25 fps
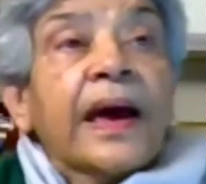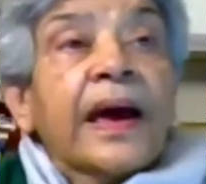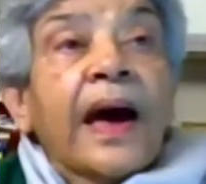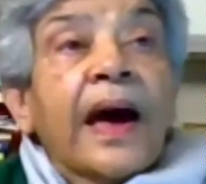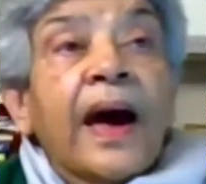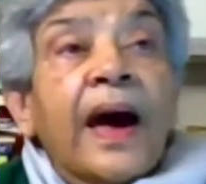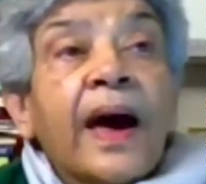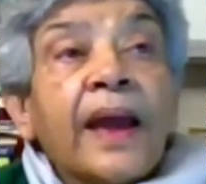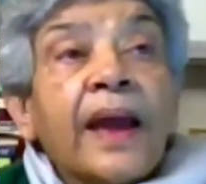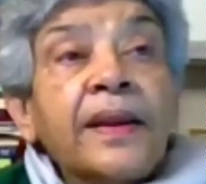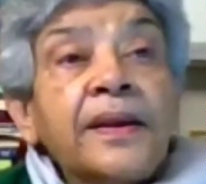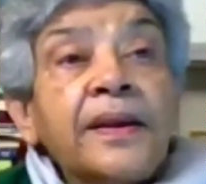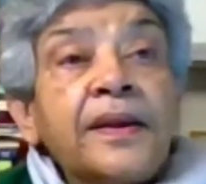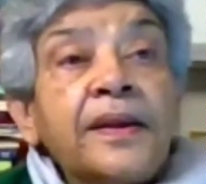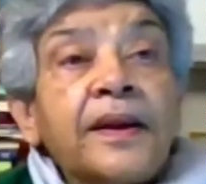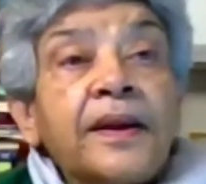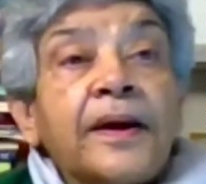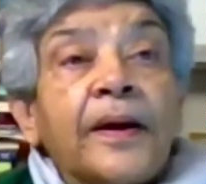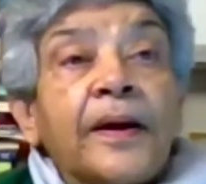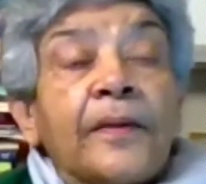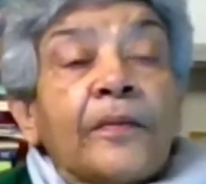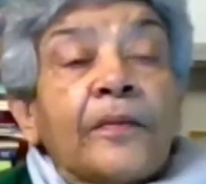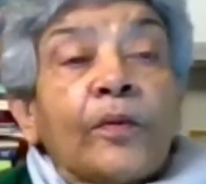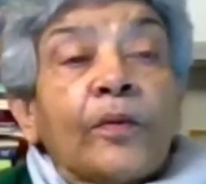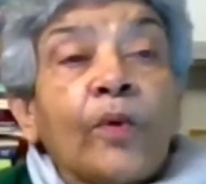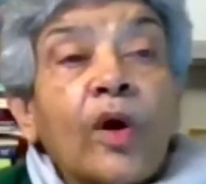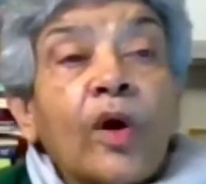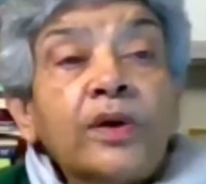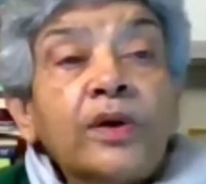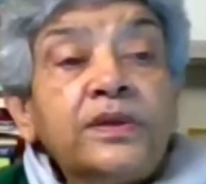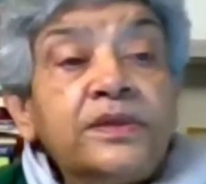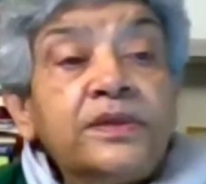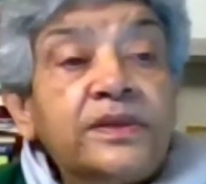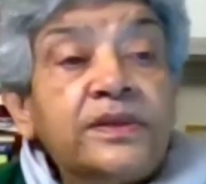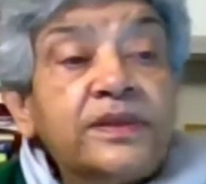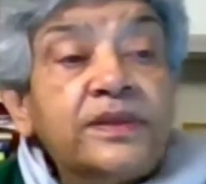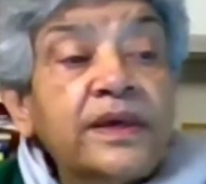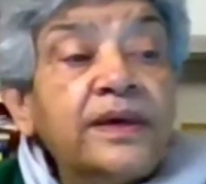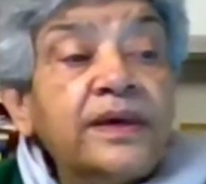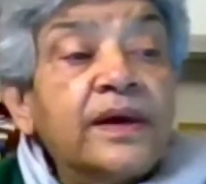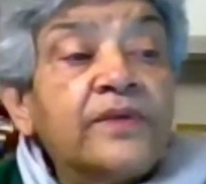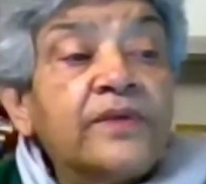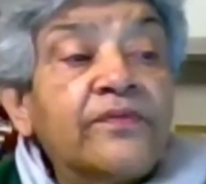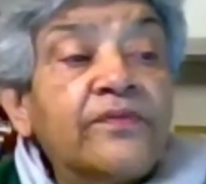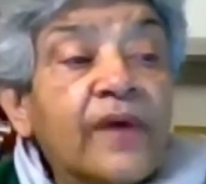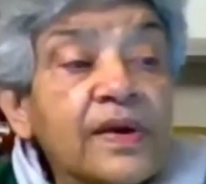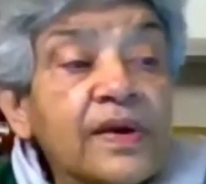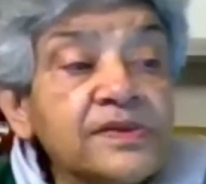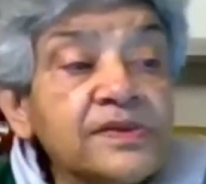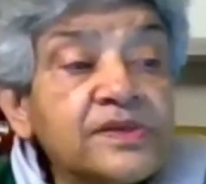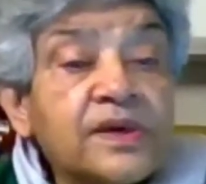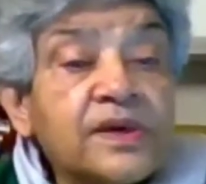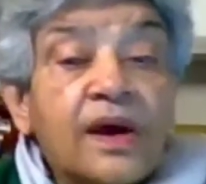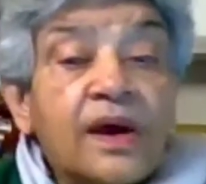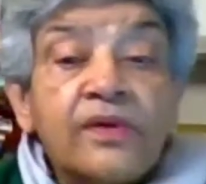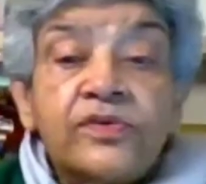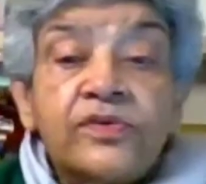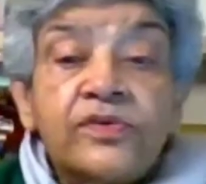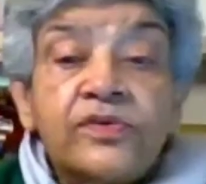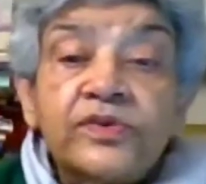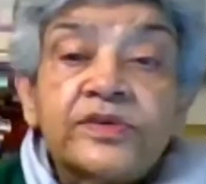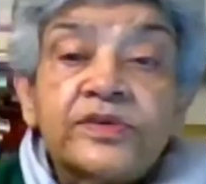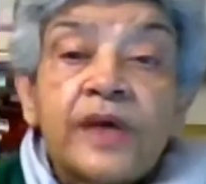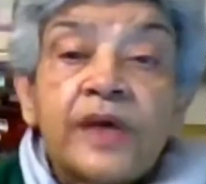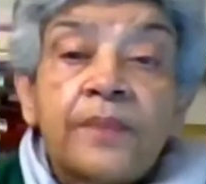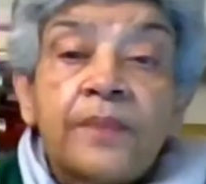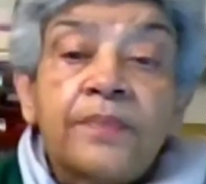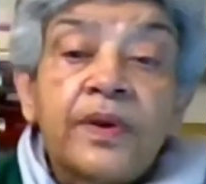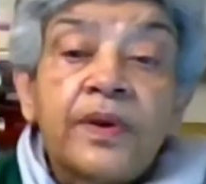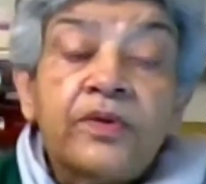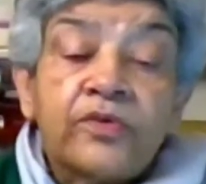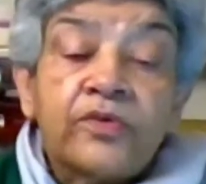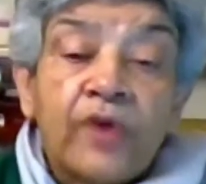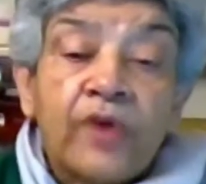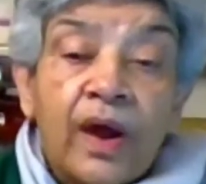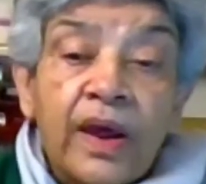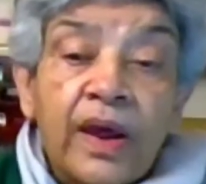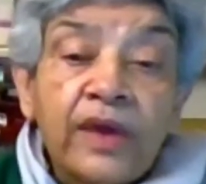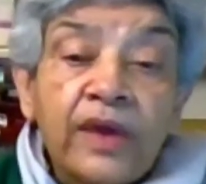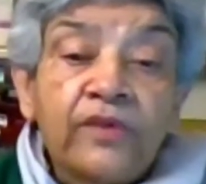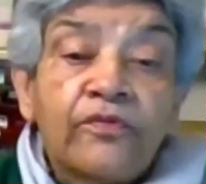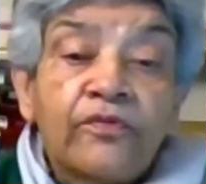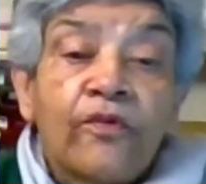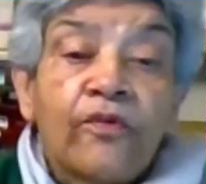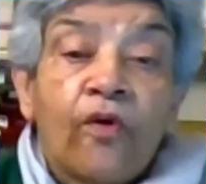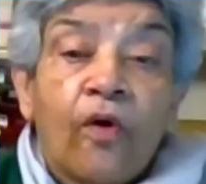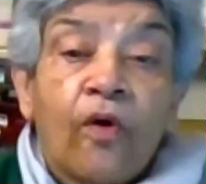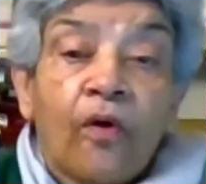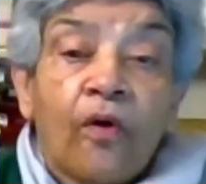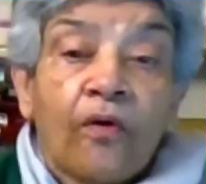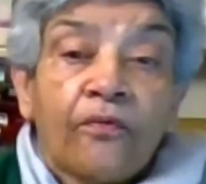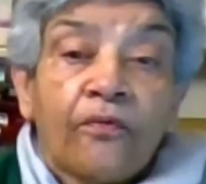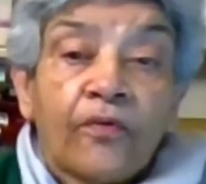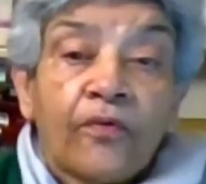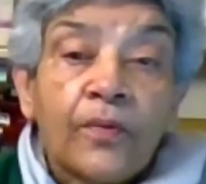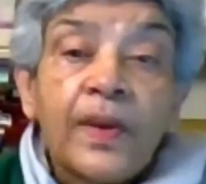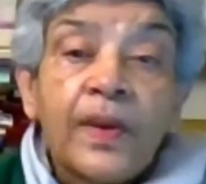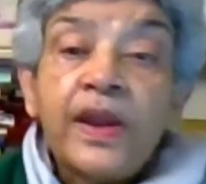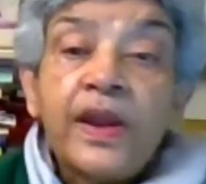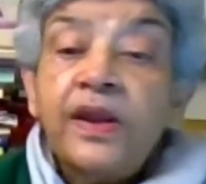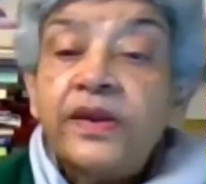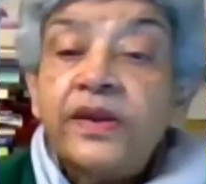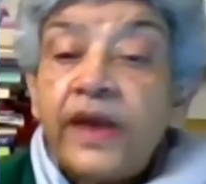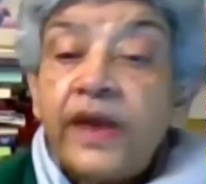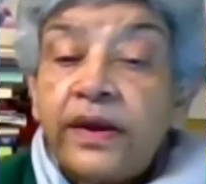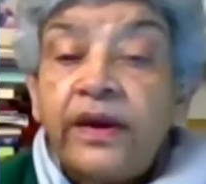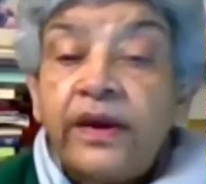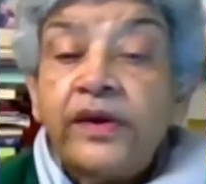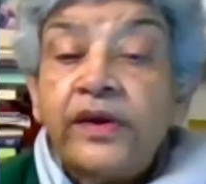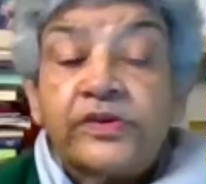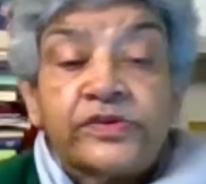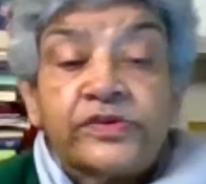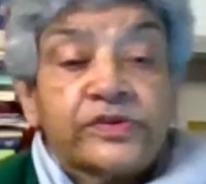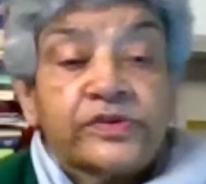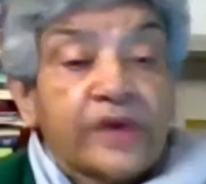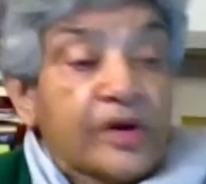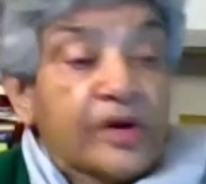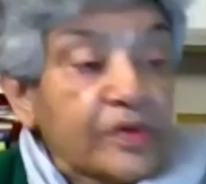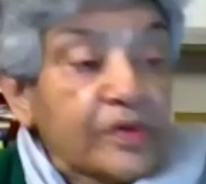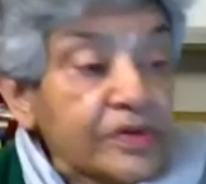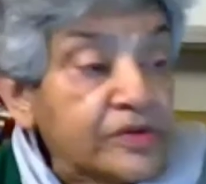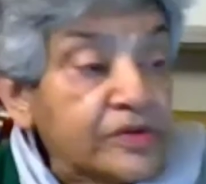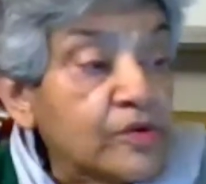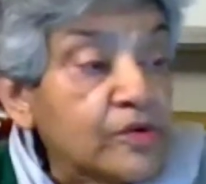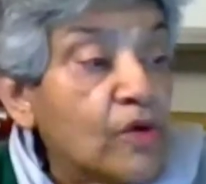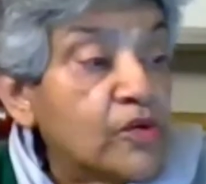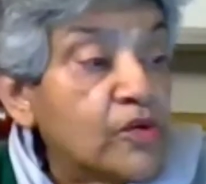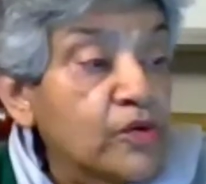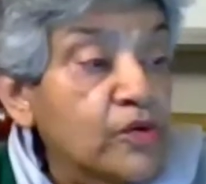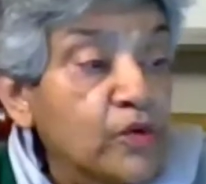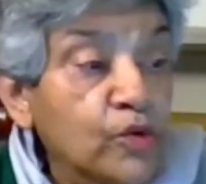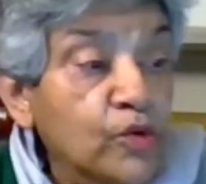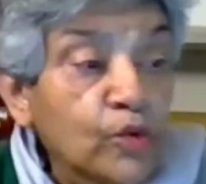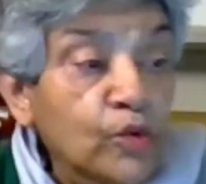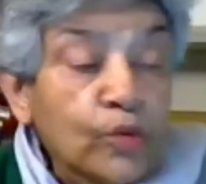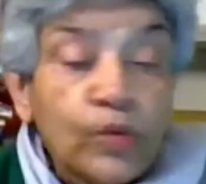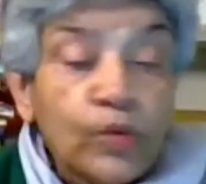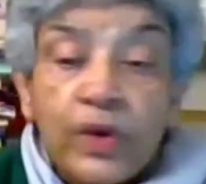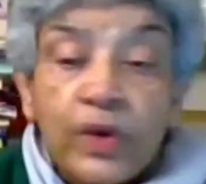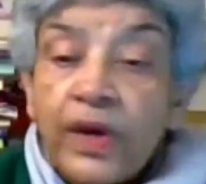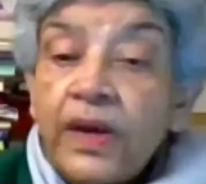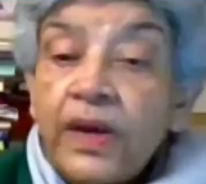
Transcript: And what the advanced countries have been trying for many decades now, it's not new.